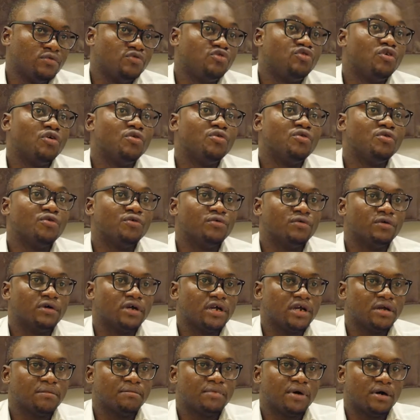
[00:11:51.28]
don't know
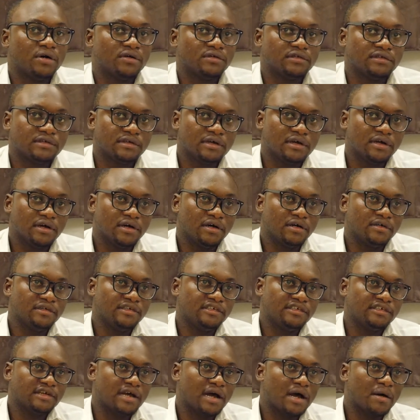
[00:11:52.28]
about
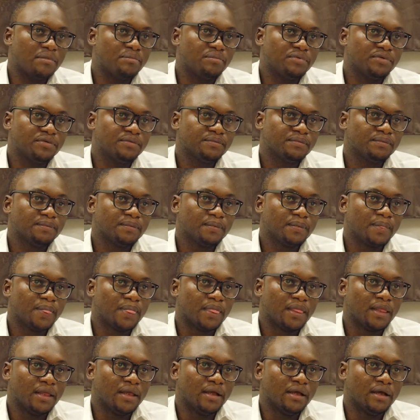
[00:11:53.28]
this app.
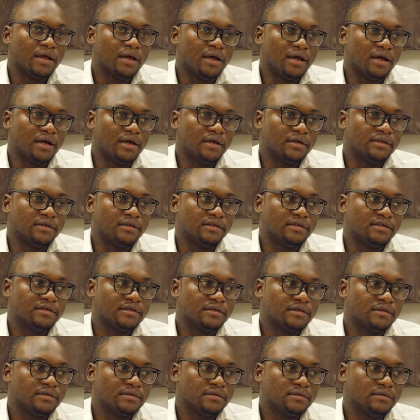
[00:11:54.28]

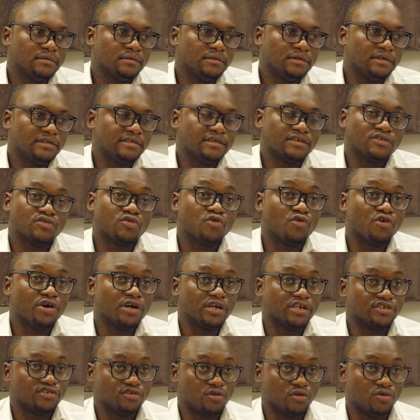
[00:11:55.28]
And this is
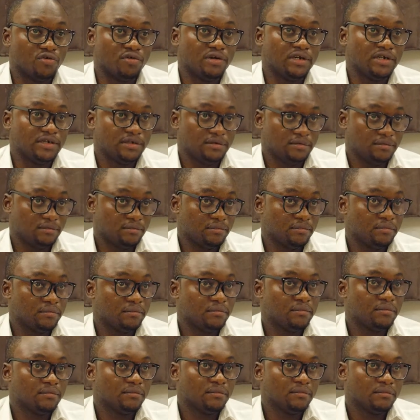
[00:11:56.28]
going slowly
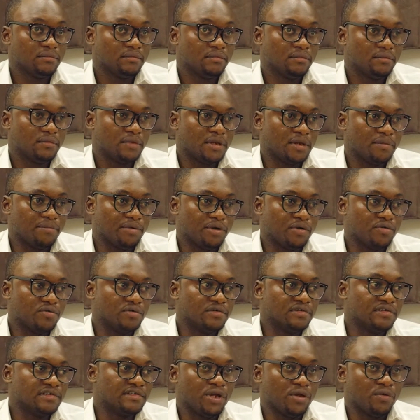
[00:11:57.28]

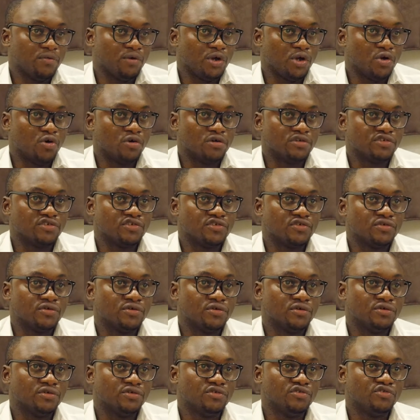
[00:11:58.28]
because we
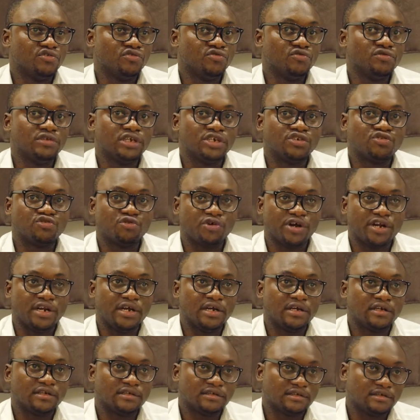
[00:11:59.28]
also do the
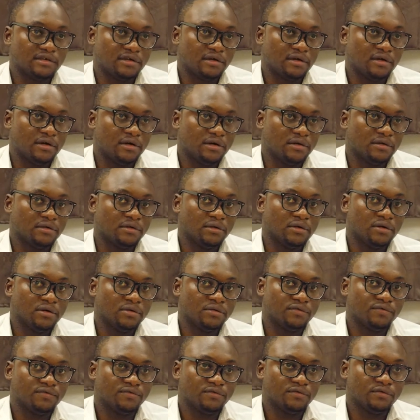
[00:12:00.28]
trainings on
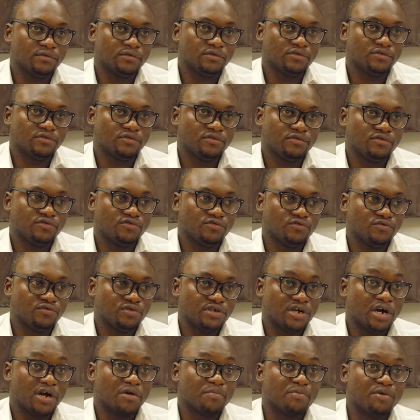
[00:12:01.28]
to
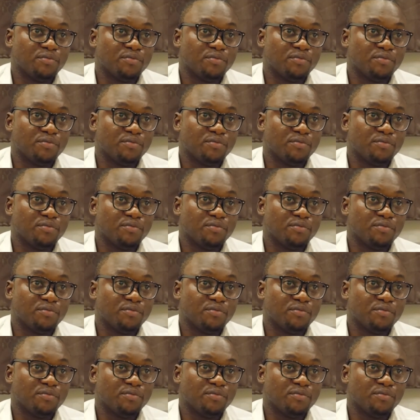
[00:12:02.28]
young